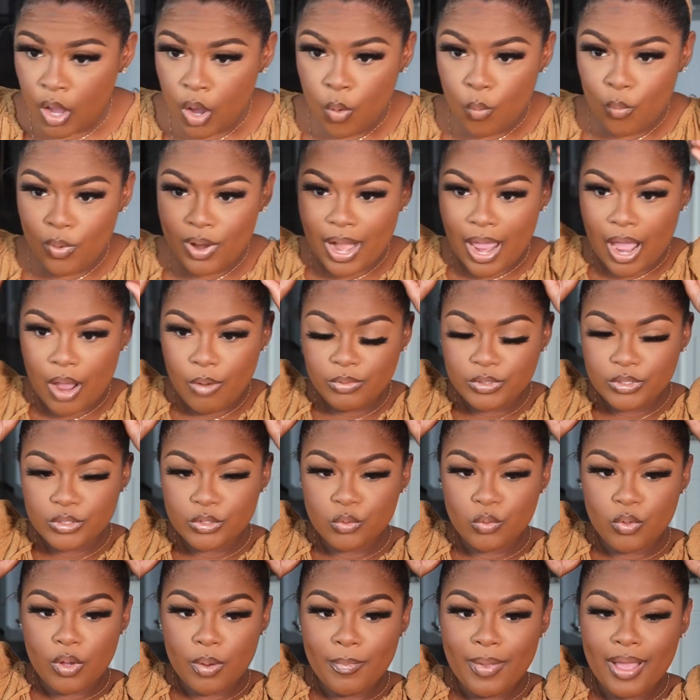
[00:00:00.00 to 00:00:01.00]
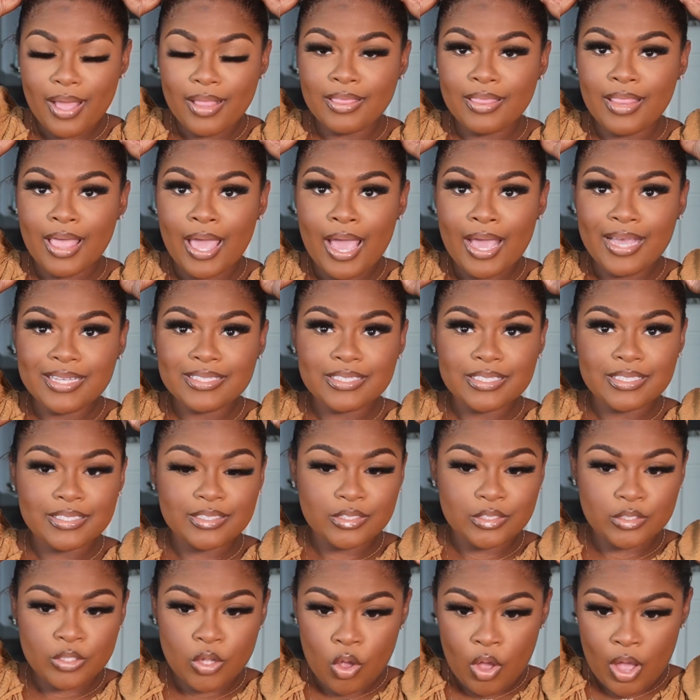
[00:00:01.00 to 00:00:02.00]
When I was doing my last
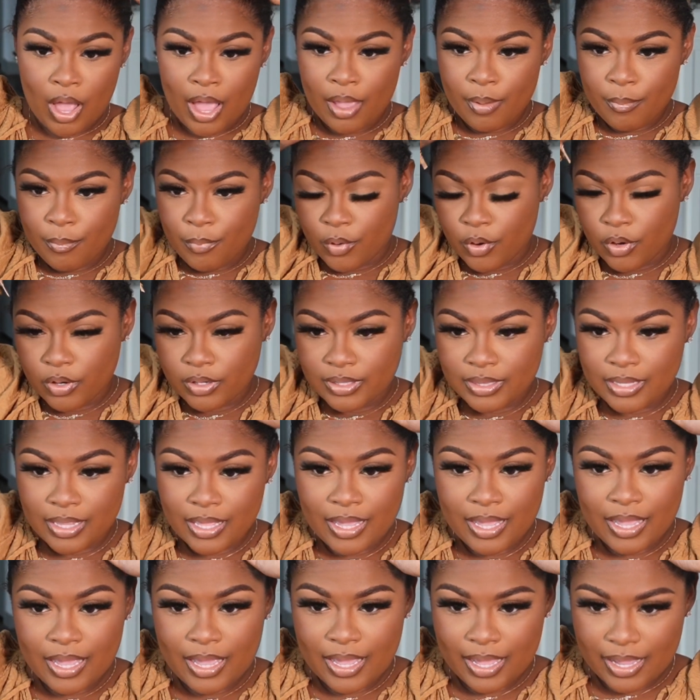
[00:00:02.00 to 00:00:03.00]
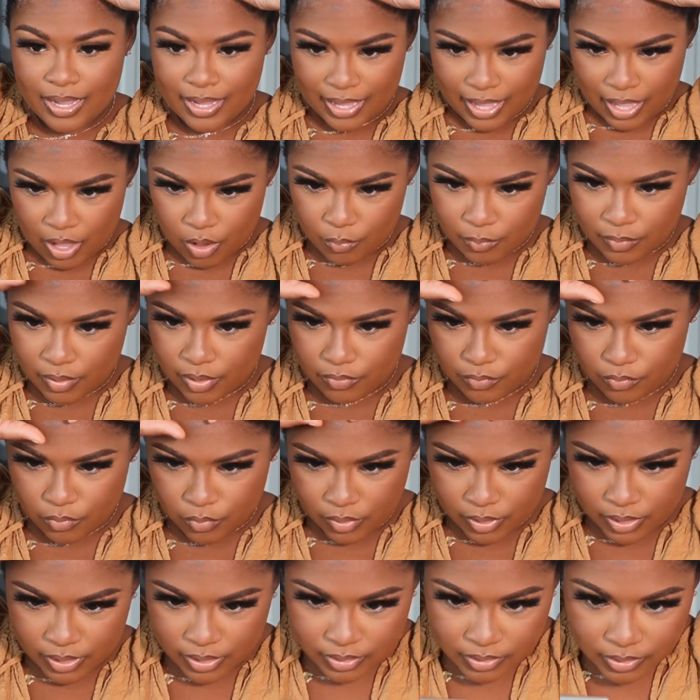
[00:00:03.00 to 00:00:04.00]
install, I burned the heck out my
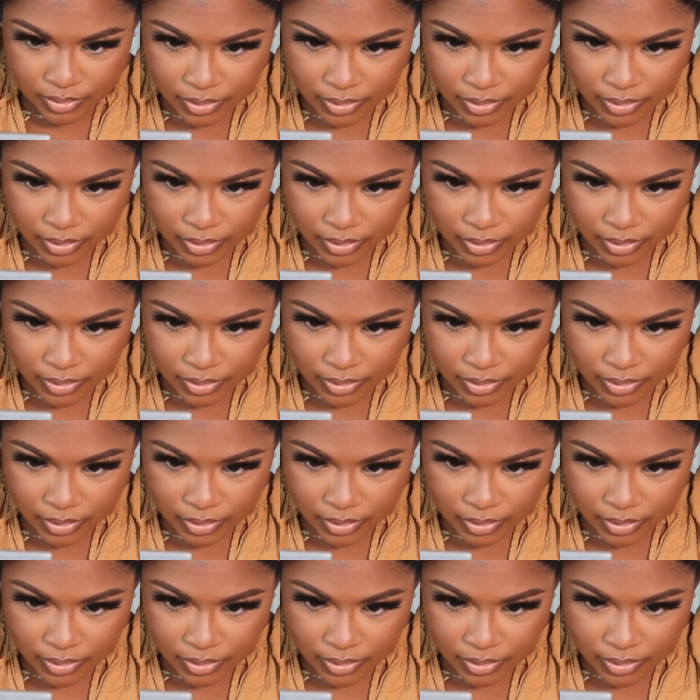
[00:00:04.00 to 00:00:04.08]
forehead.